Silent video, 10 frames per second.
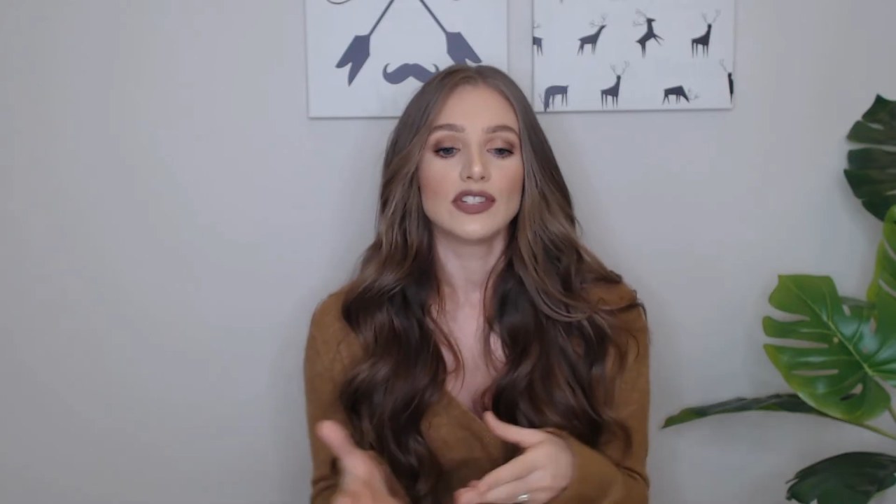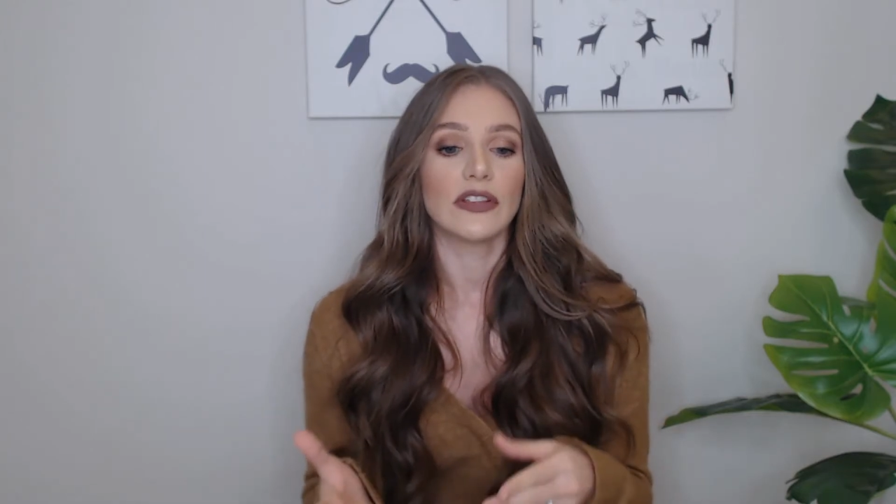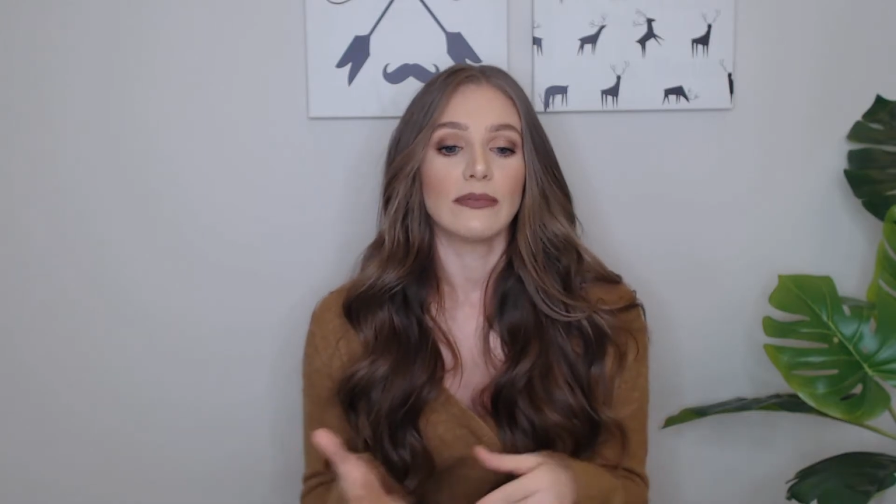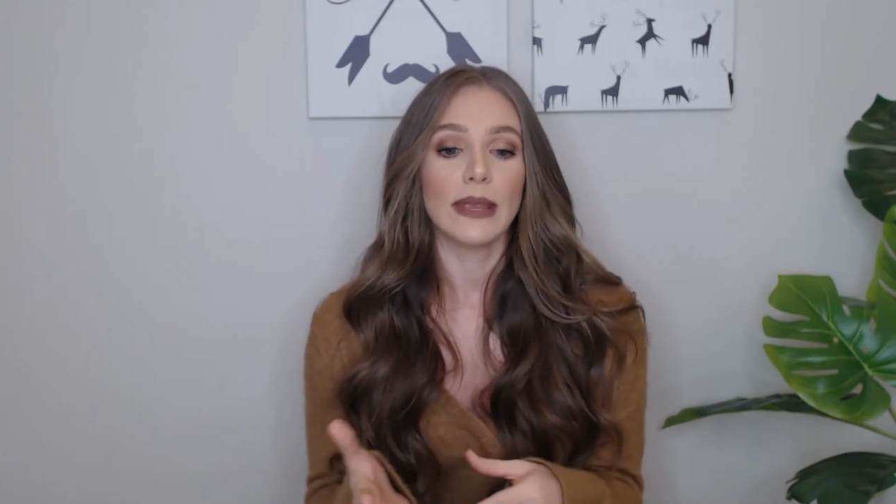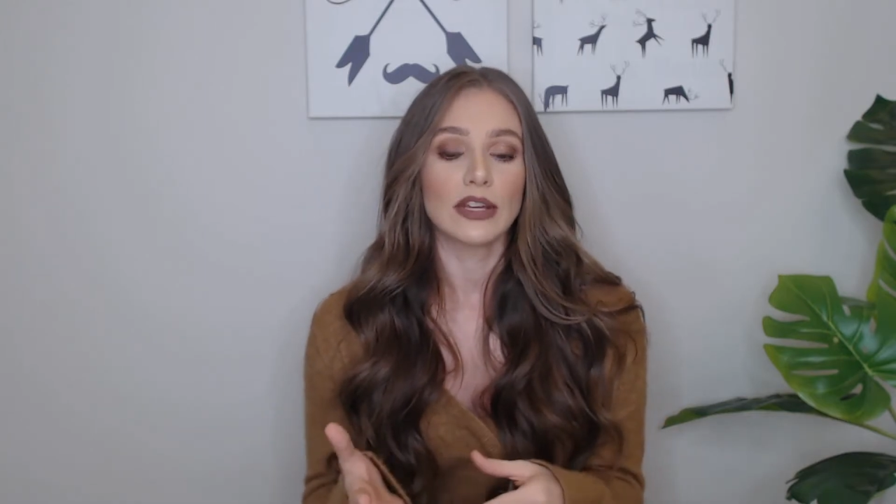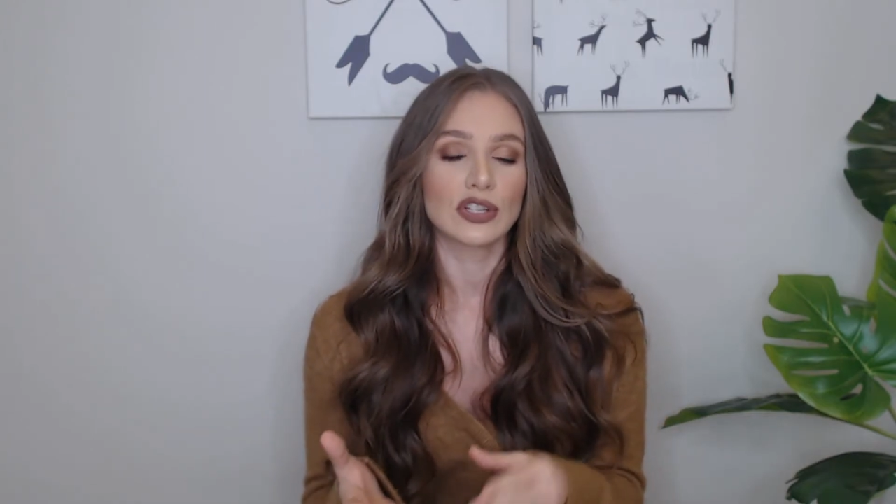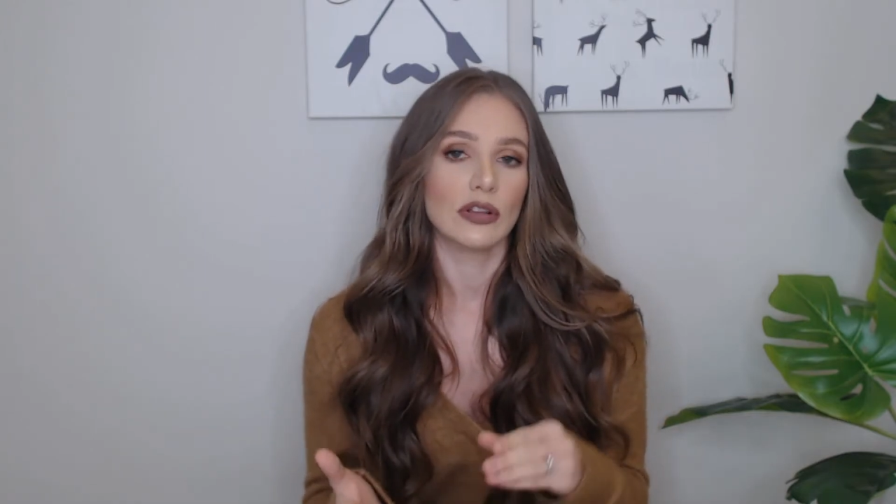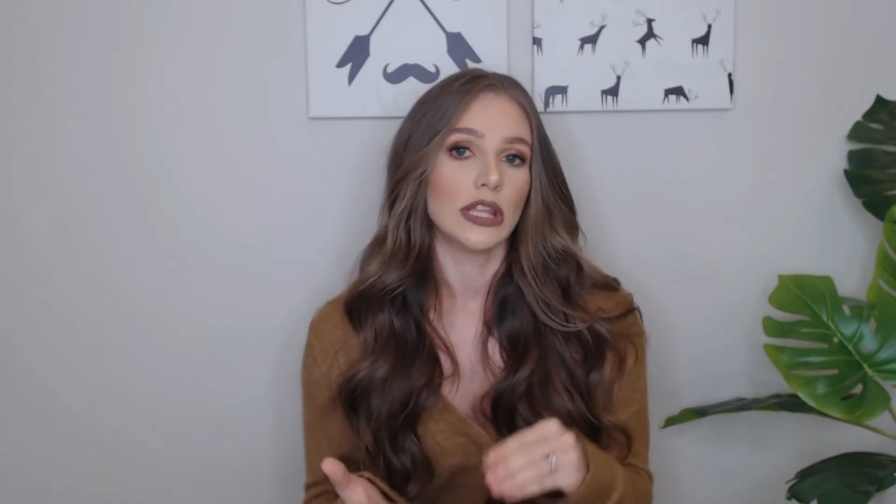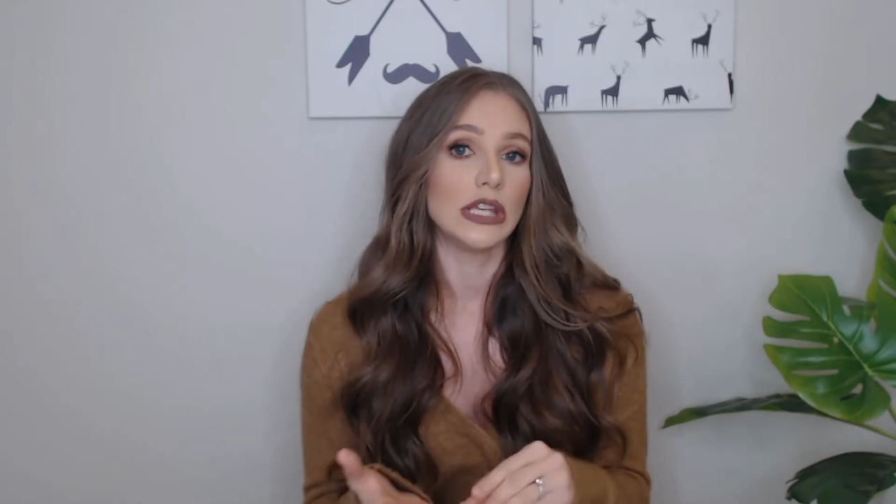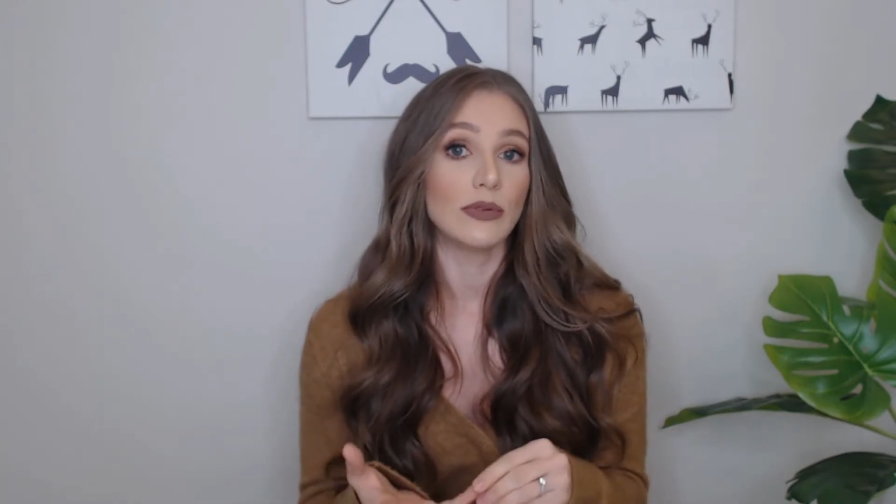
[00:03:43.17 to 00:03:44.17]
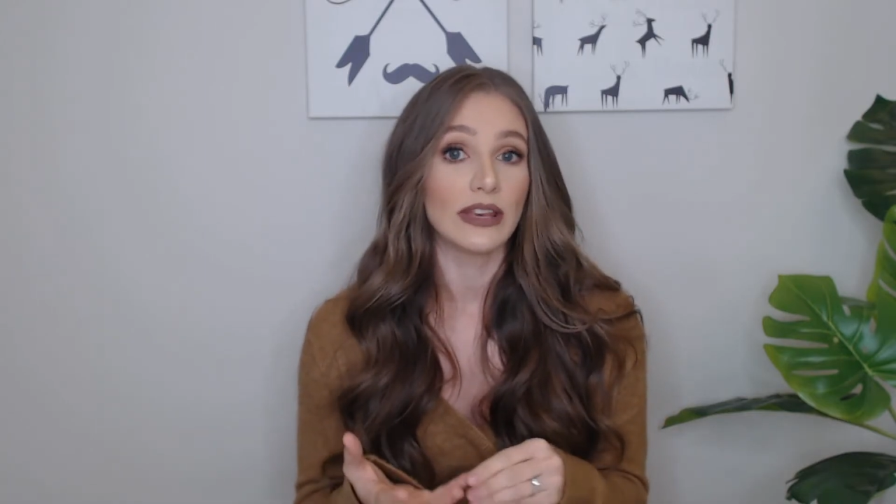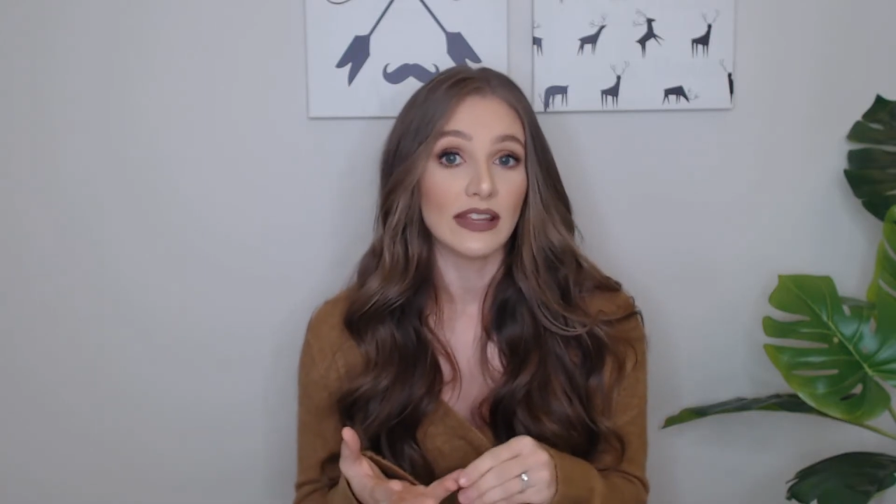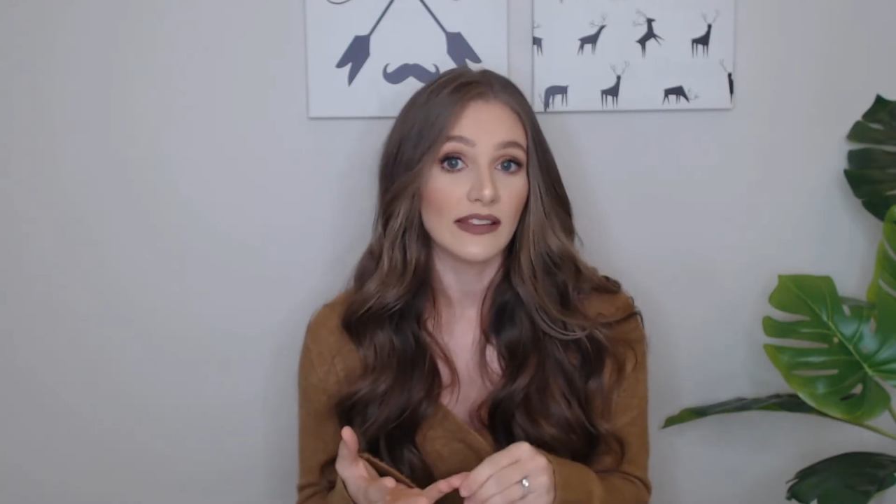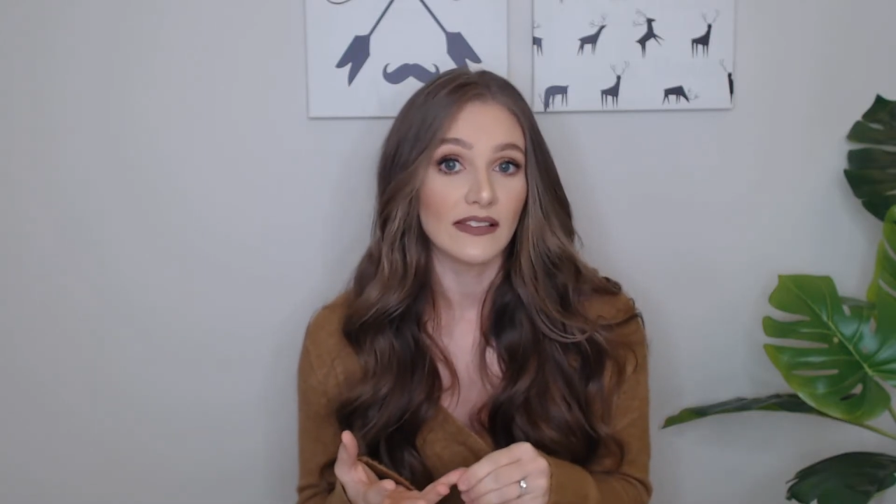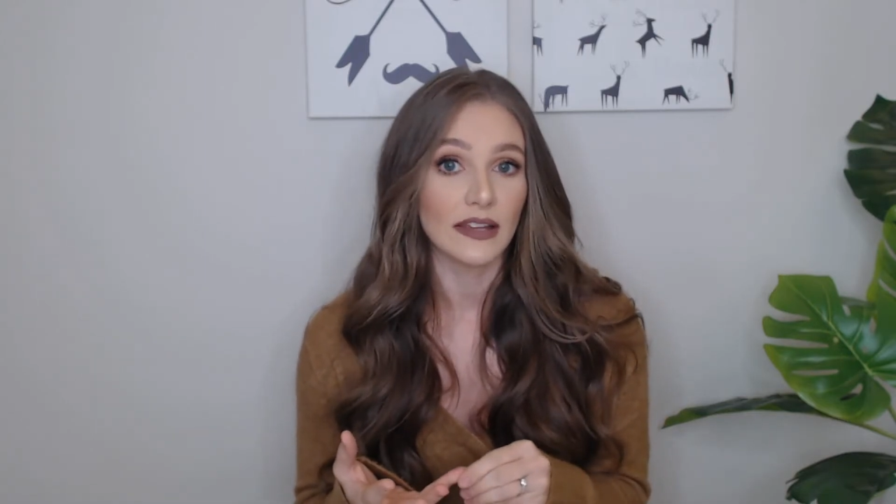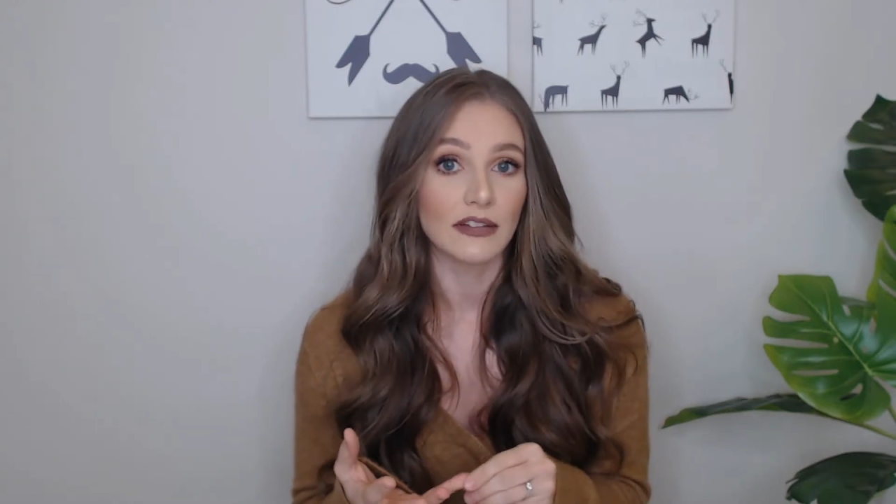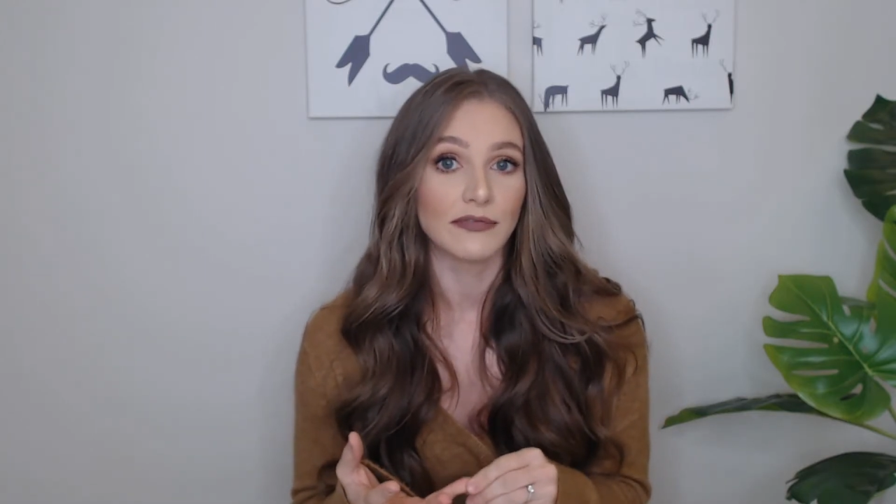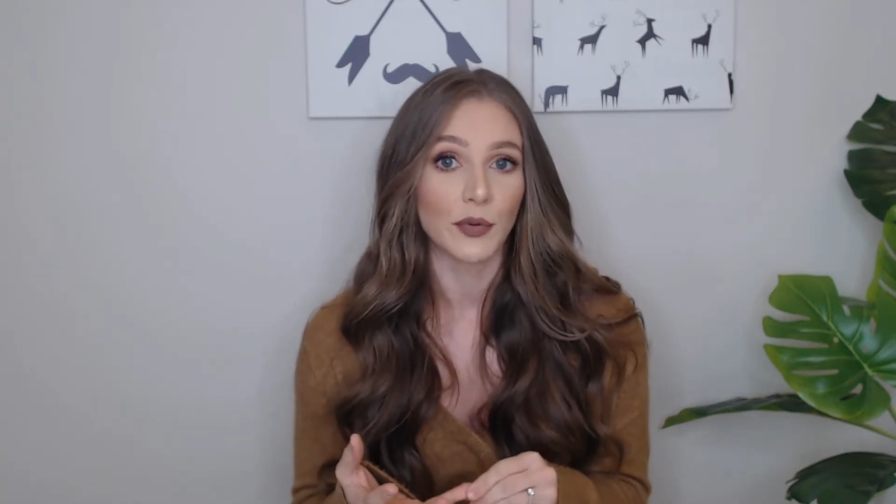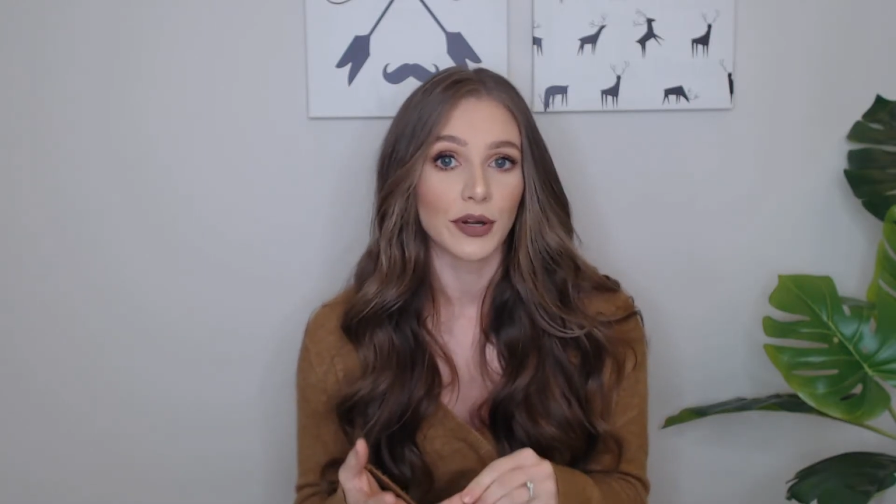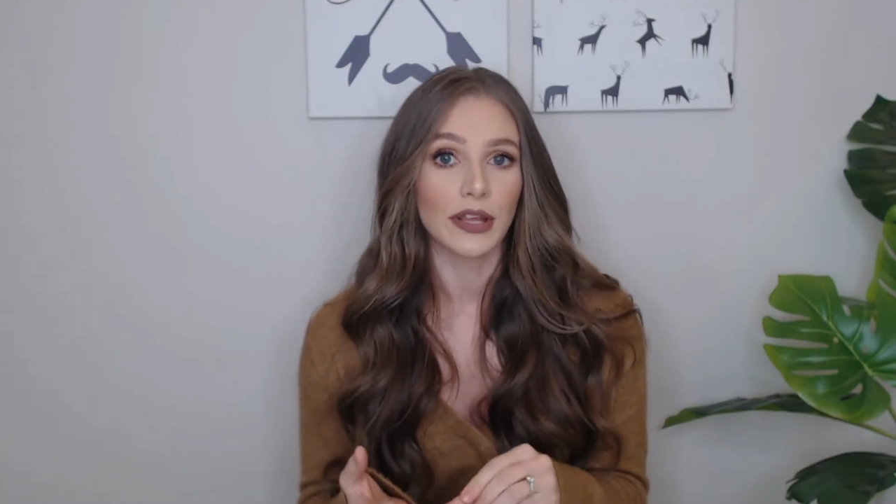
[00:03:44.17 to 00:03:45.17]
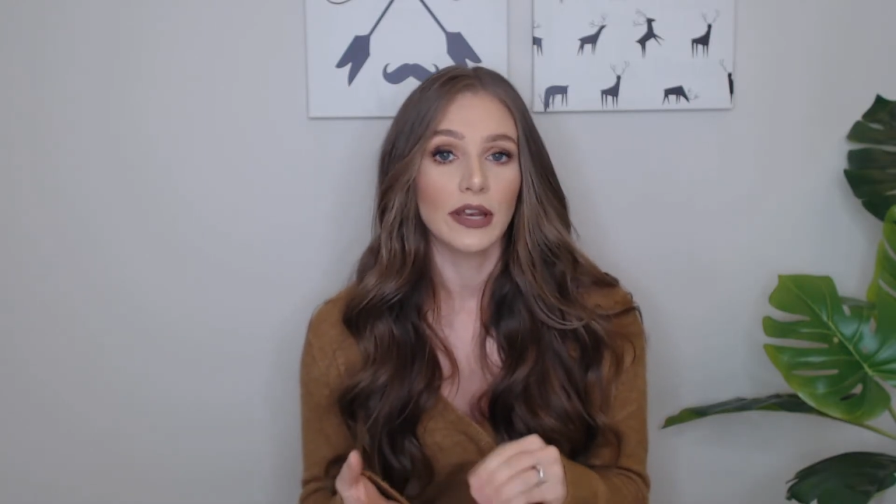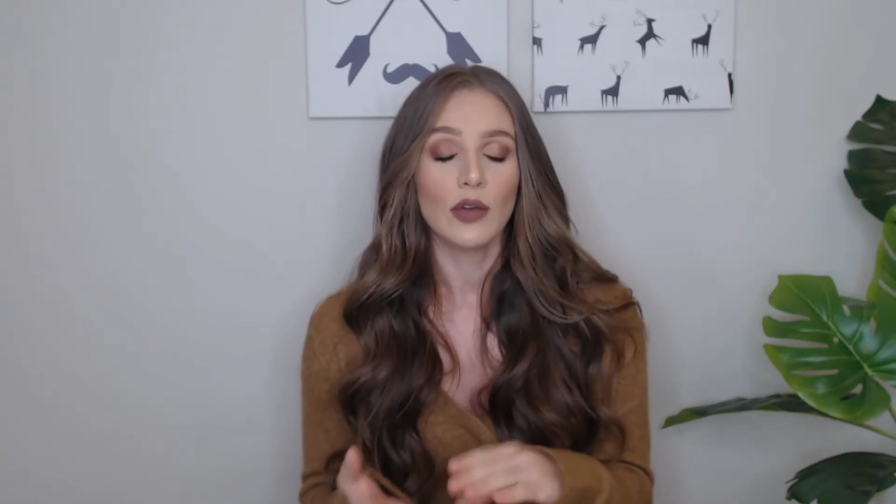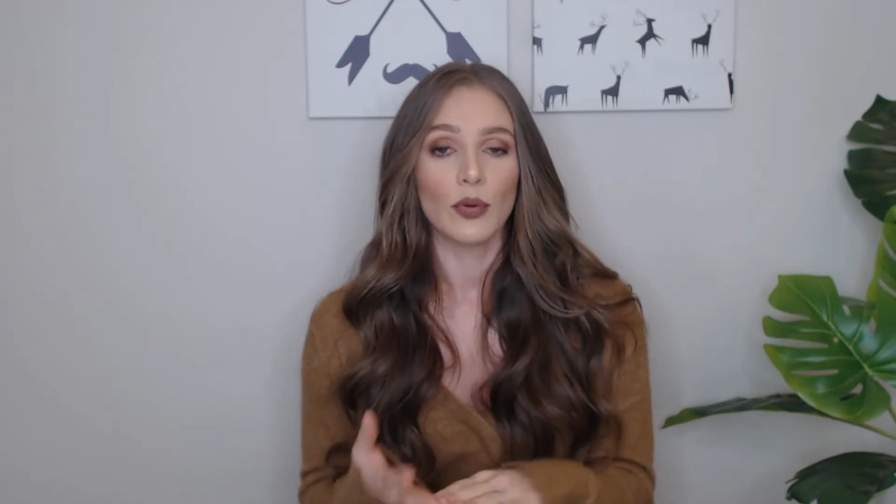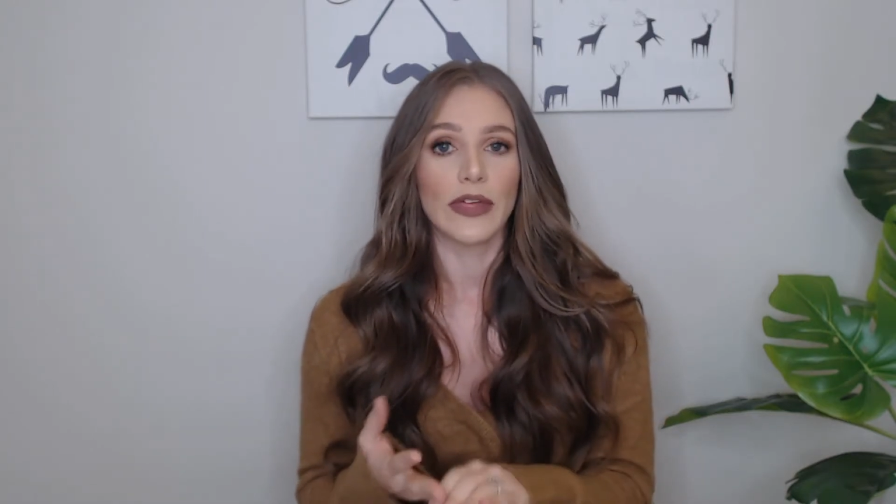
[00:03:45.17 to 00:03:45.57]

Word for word: Just make sure that you can easily afford it